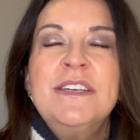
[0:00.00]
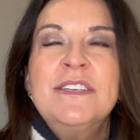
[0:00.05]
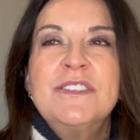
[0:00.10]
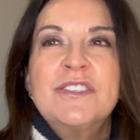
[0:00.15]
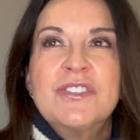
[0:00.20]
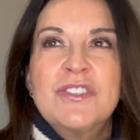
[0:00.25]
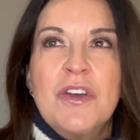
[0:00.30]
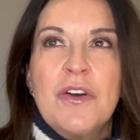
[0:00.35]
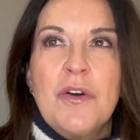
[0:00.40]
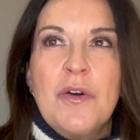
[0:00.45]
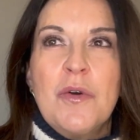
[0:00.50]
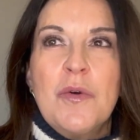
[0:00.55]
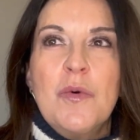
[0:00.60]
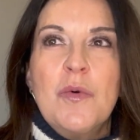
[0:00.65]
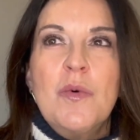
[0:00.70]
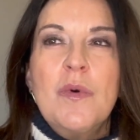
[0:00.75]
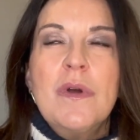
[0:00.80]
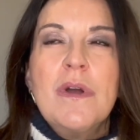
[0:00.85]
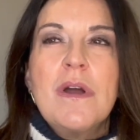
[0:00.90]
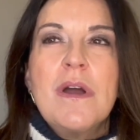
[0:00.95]

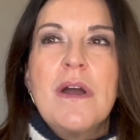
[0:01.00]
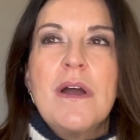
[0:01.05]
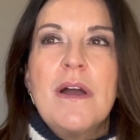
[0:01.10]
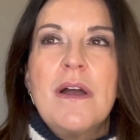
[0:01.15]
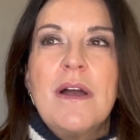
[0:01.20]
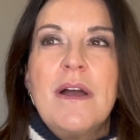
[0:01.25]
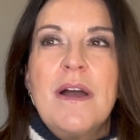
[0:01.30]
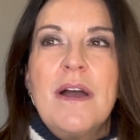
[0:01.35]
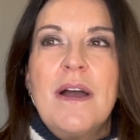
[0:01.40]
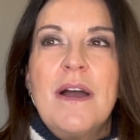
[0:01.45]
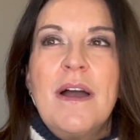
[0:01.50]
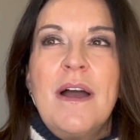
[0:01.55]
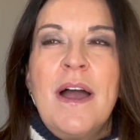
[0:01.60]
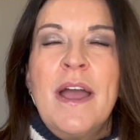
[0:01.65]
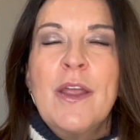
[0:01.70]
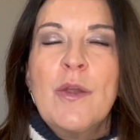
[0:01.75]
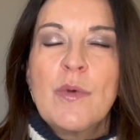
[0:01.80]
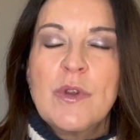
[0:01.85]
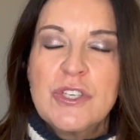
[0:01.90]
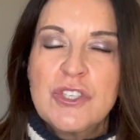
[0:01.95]
So
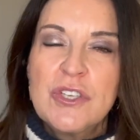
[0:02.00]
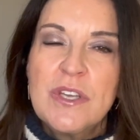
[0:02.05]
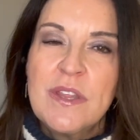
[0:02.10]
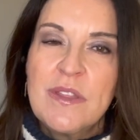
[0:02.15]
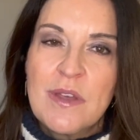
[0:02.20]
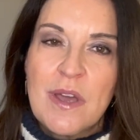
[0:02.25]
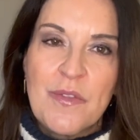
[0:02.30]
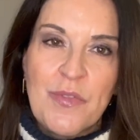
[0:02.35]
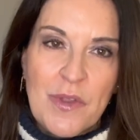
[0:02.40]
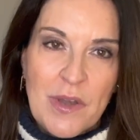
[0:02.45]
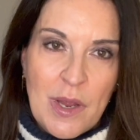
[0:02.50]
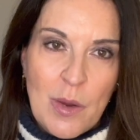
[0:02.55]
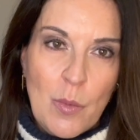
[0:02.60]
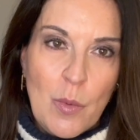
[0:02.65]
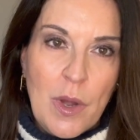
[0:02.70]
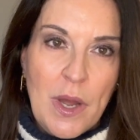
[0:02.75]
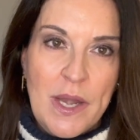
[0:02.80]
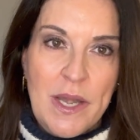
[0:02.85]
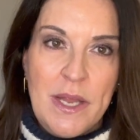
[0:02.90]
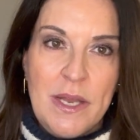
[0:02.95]
I originally thought that I
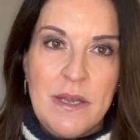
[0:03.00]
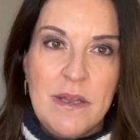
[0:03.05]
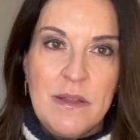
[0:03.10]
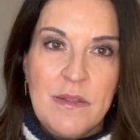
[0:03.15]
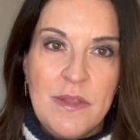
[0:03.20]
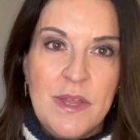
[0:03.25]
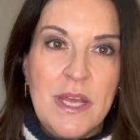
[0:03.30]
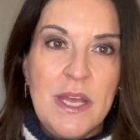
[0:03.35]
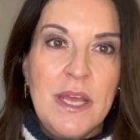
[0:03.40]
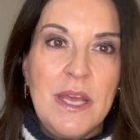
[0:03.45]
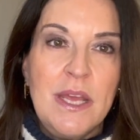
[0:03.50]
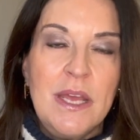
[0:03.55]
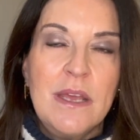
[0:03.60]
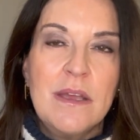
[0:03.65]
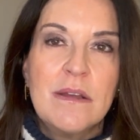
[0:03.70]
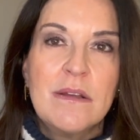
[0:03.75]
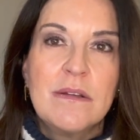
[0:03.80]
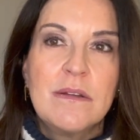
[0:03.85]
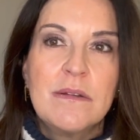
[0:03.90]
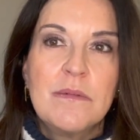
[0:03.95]
wanted
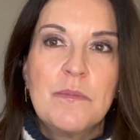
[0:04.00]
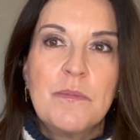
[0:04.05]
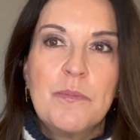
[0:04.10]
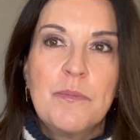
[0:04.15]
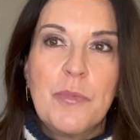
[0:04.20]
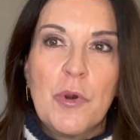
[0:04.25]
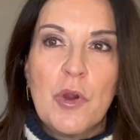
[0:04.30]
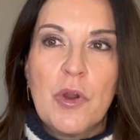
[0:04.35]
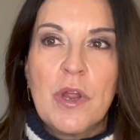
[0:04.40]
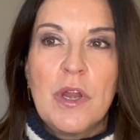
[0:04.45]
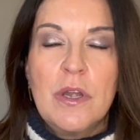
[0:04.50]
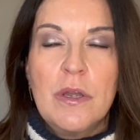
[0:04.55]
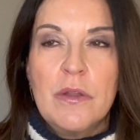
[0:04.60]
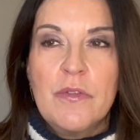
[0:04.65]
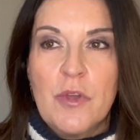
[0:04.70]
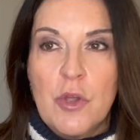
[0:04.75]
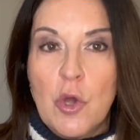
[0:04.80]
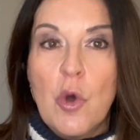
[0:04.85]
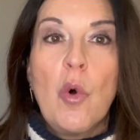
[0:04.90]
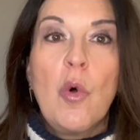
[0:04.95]
the Birkin,
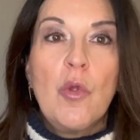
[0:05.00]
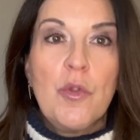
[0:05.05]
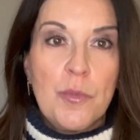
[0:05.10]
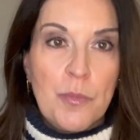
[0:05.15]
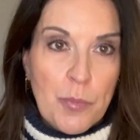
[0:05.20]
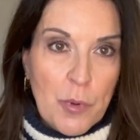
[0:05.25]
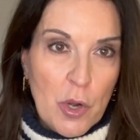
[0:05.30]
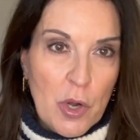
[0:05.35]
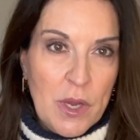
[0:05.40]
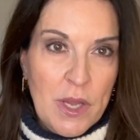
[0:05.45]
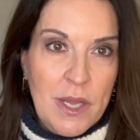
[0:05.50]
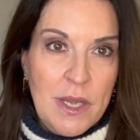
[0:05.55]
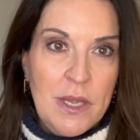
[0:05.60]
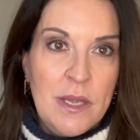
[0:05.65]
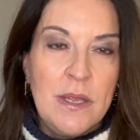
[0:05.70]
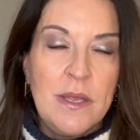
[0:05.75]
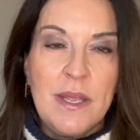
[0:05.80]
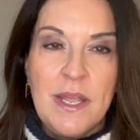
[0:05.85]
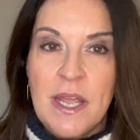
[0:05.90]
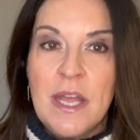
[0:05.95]
the gold
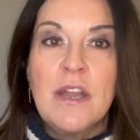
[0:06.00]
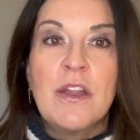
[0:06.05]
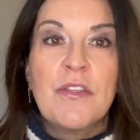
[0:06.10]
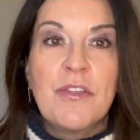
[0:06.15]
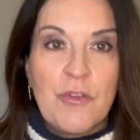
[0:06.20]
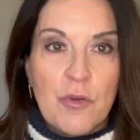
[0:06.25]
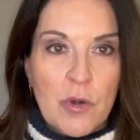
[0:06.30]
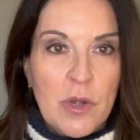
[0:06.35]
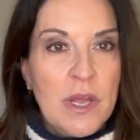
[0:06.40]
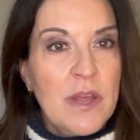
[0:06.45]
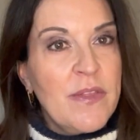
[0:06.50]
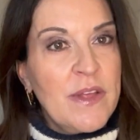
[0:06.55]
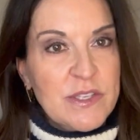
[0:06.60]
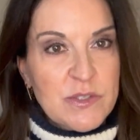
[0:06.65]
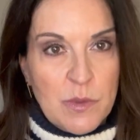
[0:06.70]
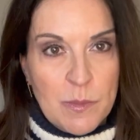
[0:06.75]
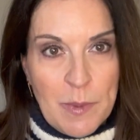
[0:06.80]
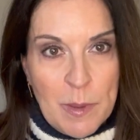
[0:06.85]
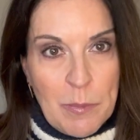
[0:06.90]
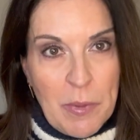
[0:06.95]
Birkin in a 30.
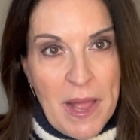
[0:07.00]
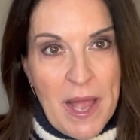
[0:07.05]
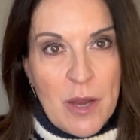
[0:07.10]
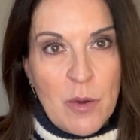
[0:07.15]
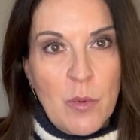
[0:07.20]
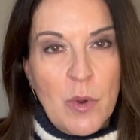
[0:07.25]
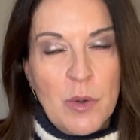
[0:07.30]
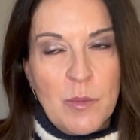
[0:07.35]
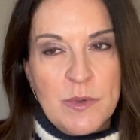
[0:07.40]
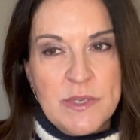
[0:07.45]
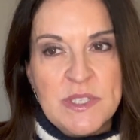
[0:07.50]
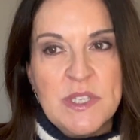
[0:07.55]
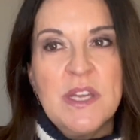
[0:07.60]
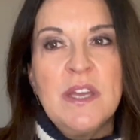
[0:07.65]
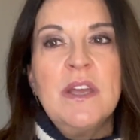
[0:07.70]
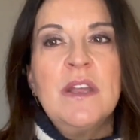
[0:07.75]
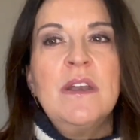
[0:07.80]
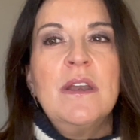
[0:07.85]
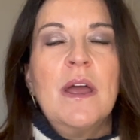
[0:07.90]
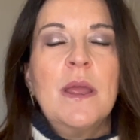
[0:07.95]
That's what my black one was
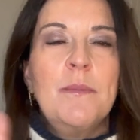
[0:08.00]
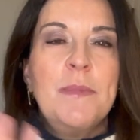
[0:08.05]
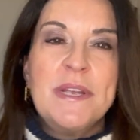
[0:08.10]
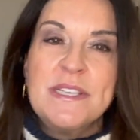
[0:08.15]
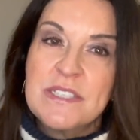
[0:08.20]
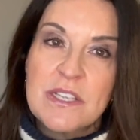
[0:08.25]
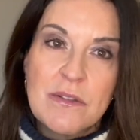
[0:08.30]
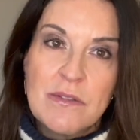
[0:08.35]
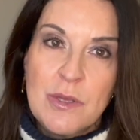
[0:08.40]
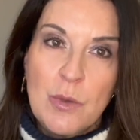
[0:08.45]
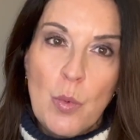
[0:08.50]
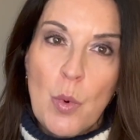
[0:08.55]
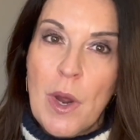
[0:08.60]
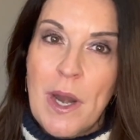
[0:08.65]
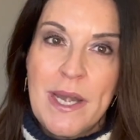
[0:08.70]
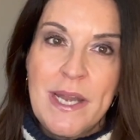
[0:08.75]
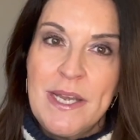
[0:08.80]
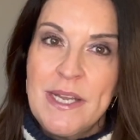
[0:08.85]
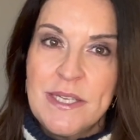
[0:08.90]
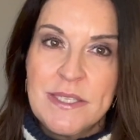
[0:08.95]
in. I basically
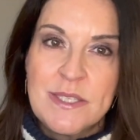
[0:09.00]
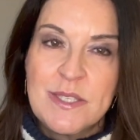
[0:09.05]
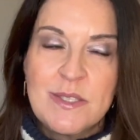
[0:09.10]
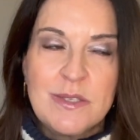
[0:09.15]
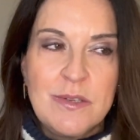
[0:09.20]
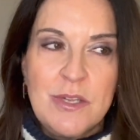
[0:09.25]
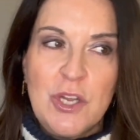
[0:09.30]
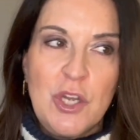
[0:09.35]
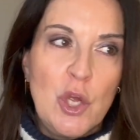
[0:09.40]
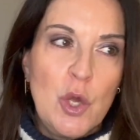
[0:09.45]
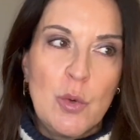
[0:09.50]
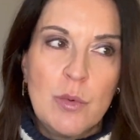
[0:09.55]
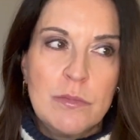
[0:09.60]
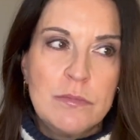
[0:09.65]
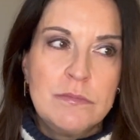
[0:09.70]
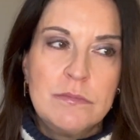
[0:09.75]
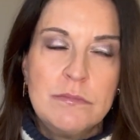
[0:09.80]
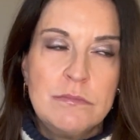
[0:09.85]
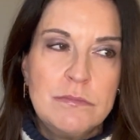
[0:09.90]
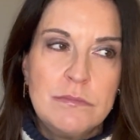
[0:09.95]
wanted its, you know,
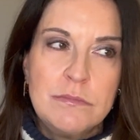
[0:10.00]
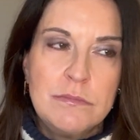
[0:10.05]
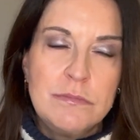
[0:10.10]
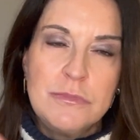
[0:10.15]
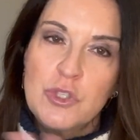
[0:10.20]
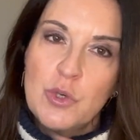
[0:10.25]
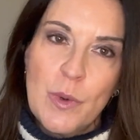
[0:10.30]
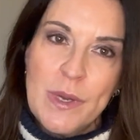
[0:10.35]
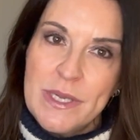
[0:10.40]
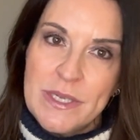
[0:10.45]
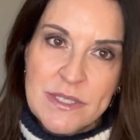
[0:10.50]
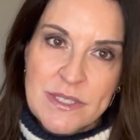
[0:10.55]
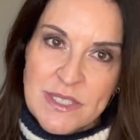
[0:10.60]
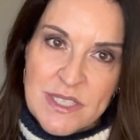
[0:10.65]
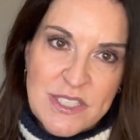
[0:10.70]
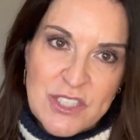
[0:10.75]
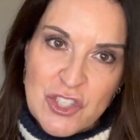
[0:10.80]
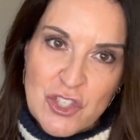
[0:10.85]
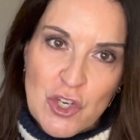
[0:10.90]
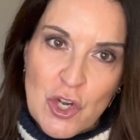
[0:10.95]
twin
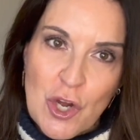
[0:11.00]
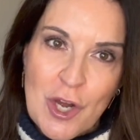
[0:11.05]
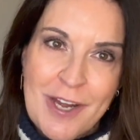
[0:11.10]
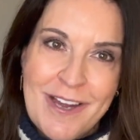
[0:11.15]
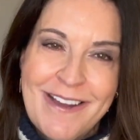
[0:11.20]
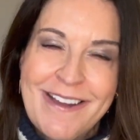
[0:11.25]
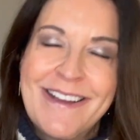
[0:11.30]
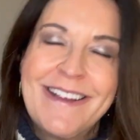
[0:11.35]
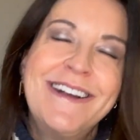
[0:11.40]
sister.